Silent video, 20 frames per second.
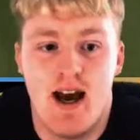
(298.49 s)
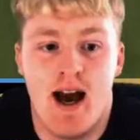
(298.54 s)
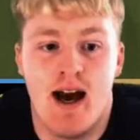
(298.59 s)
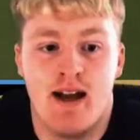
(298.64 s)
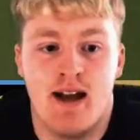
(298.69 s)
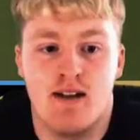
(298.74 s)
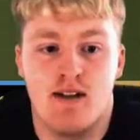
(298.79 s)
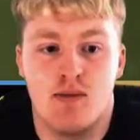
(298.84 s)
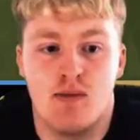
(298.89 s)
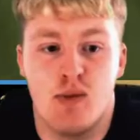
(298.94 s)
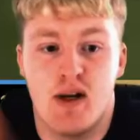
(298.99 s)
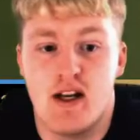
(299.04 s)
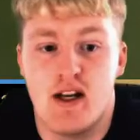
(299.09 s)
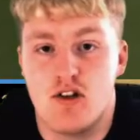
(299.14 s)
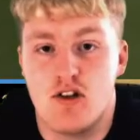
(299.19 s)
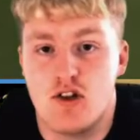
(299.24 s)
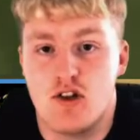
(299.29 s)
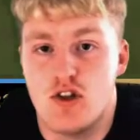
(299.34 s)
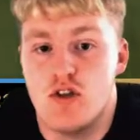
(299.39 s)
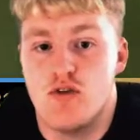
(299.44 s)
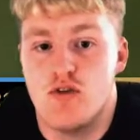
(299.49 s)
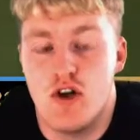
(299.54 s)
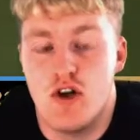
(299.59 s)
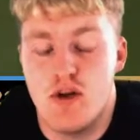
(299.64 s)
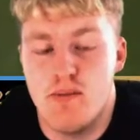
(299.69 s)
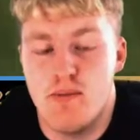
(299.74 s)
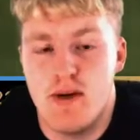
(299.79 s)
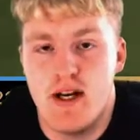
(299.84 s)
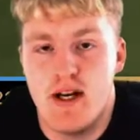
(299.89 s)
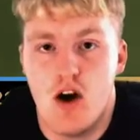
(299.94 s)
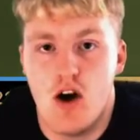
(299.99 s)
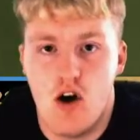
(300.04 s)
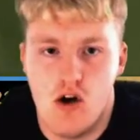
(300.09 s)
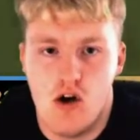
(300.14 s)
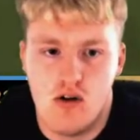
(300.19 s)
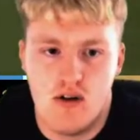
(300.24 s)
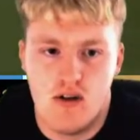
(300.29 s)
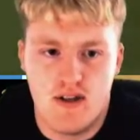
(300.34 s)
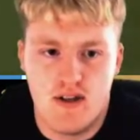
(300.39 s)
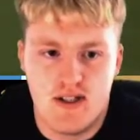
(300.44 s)
and Bernardo Silva at the minute,
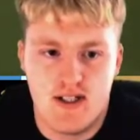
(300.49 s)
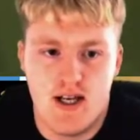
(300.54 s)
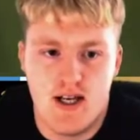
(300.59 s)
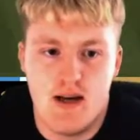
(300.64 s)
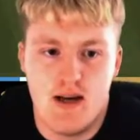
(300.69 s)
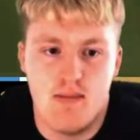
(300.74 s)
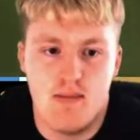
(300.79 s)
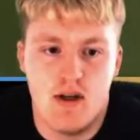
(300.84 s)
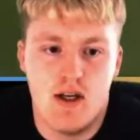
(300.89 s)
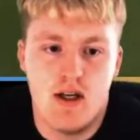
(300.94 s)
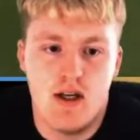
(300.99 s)
all in the same